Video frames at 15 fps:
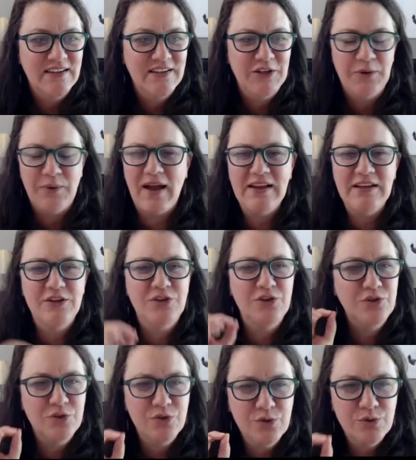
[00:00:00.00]
you know, I
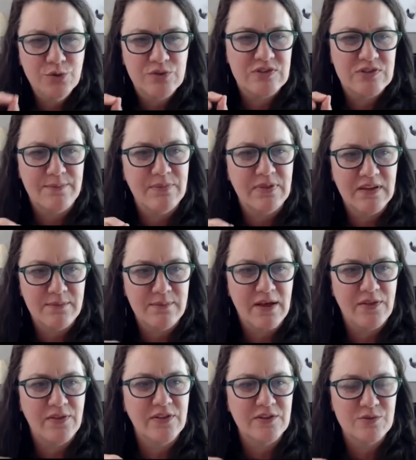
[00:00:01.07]
knew something
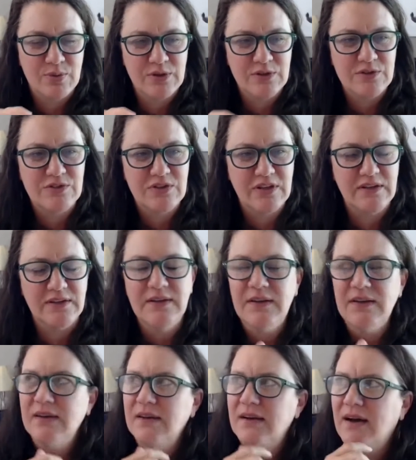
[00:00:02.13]
about this person.
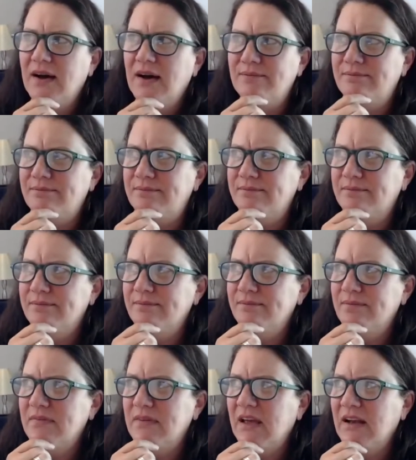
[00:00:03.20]
Um,
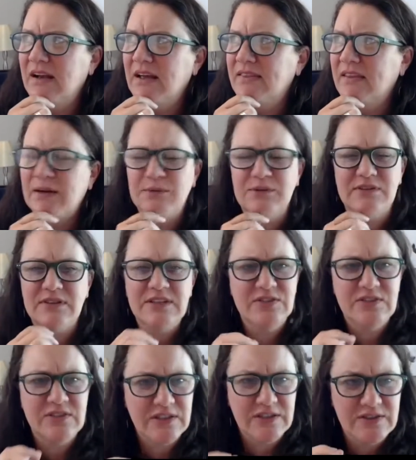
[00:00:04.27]
and I, that I was
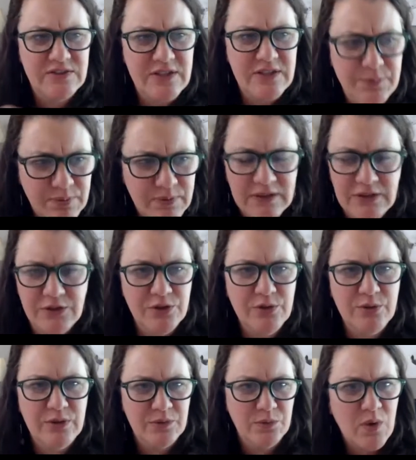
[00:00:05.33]
listening deeply to who
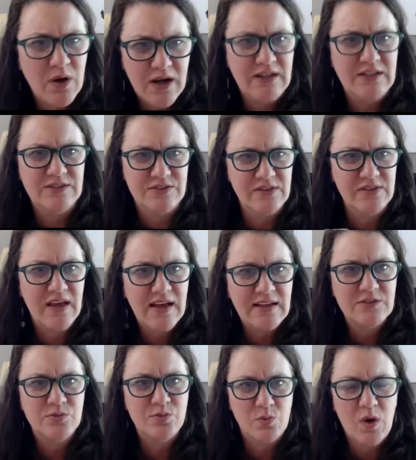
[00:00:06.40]
he was, and
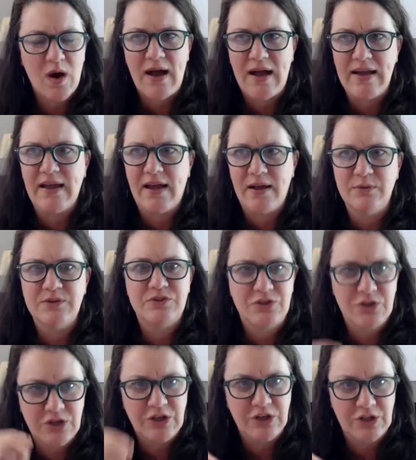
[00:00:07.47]
that's why I was
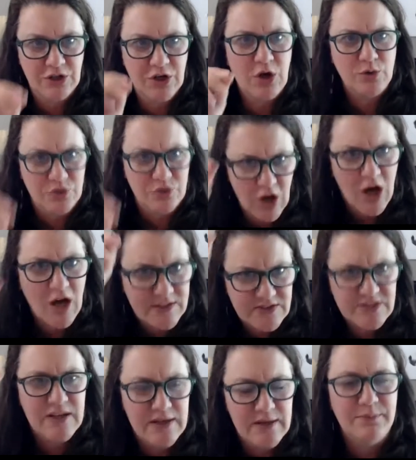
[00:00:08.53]
gonna go talk to
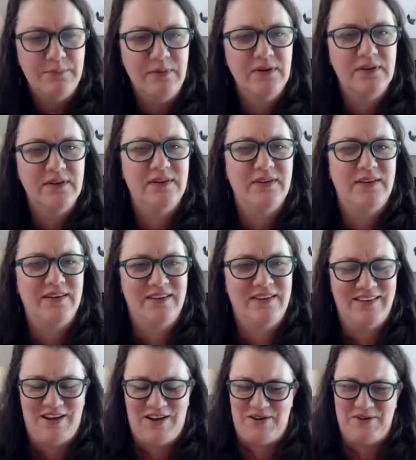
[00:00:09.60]
him. you
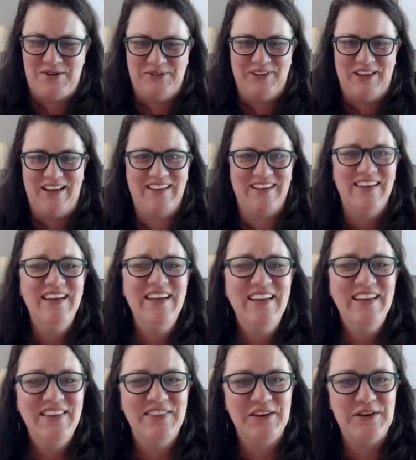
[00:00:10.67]
know, like
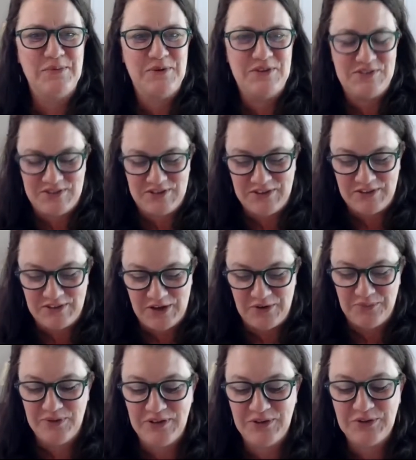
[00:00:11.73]
there was a, a
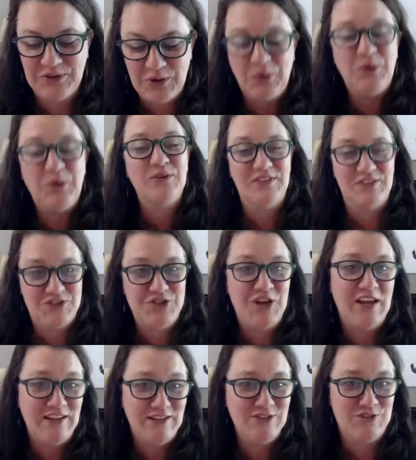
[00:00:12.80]
real goal to
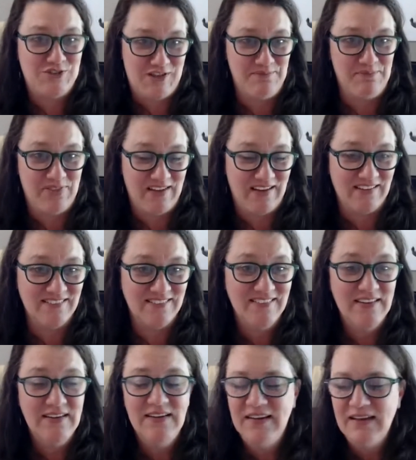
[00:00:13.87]
change something,
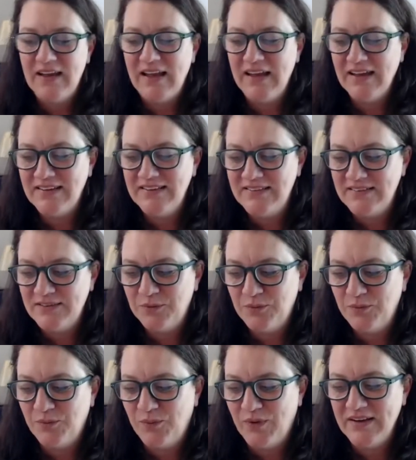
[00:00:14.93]
and
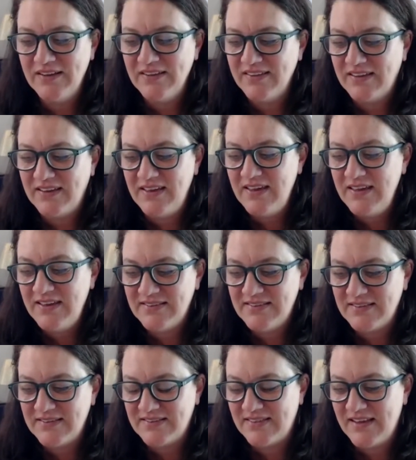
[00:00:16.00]
one of the keys
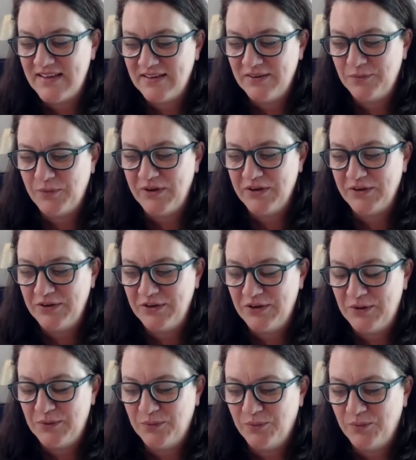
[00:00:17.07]
is that we're you
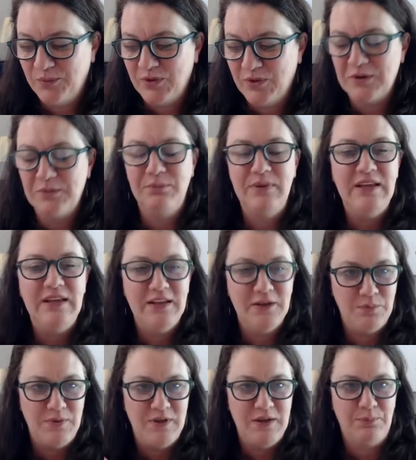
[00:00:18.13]
know we're meeting
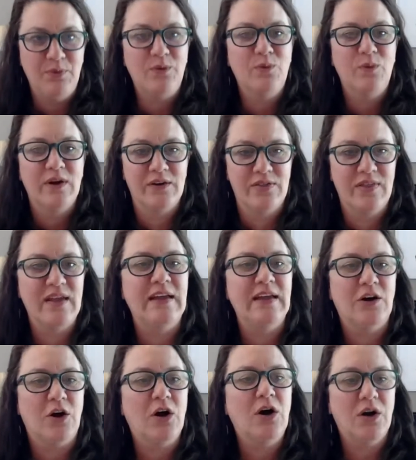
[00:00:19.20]
people where they
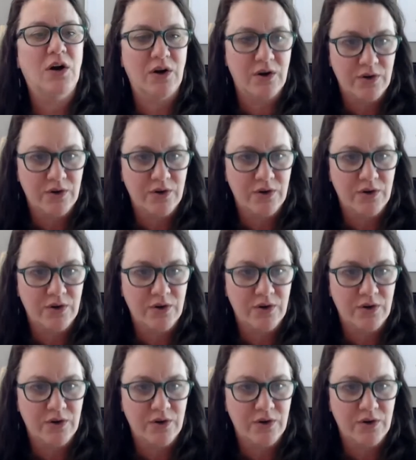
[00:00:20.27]
are